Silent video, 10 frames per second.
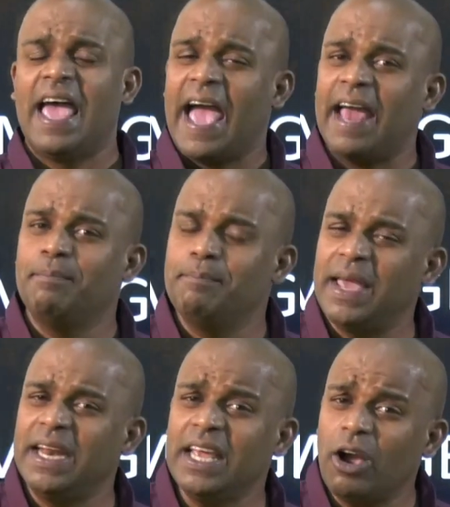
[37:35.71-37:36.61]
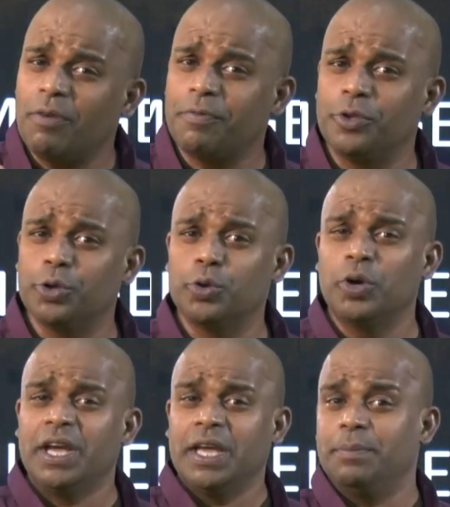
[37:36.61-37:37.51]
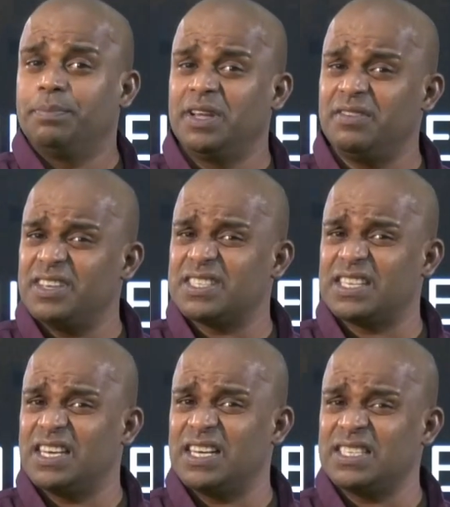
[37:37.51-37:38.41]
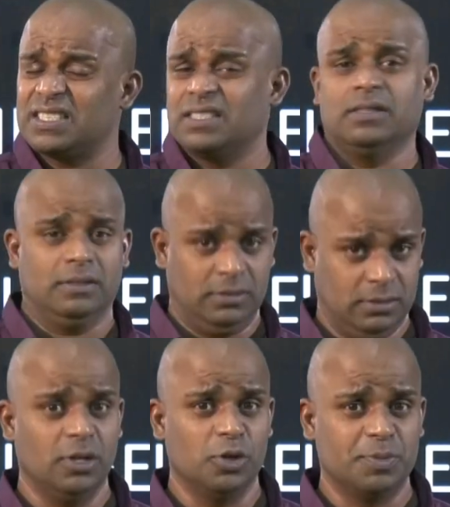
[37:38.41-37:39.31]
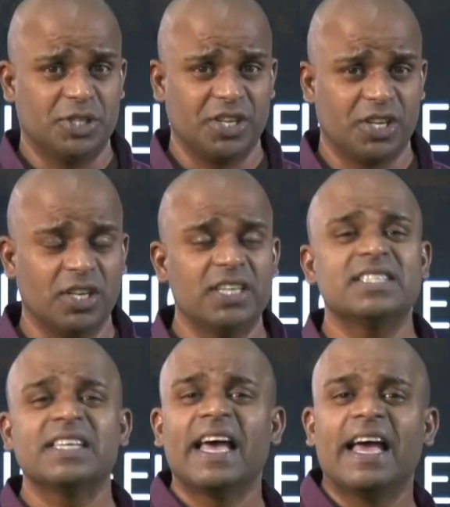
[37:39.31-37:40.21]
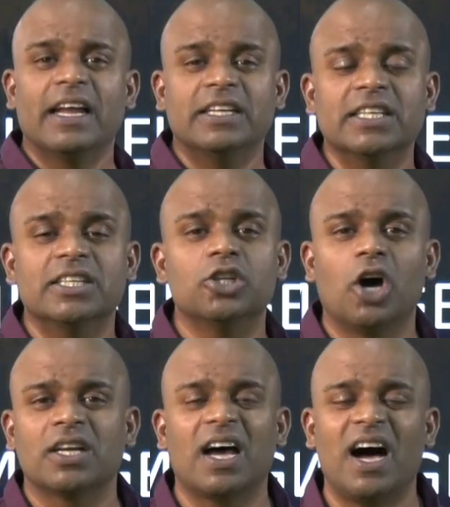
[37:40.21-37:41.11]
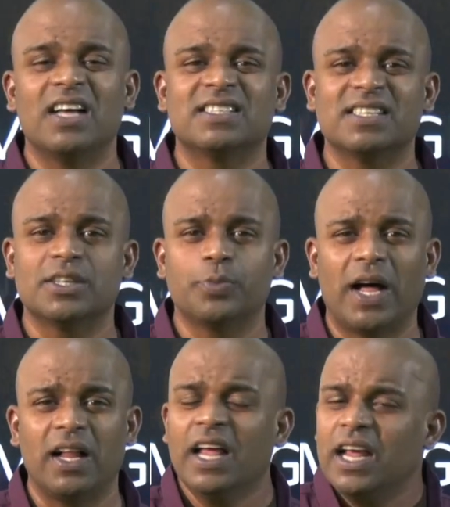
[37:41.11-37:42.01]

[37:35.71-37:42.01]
And many of you in previous years, those matriculants, did not answer it well.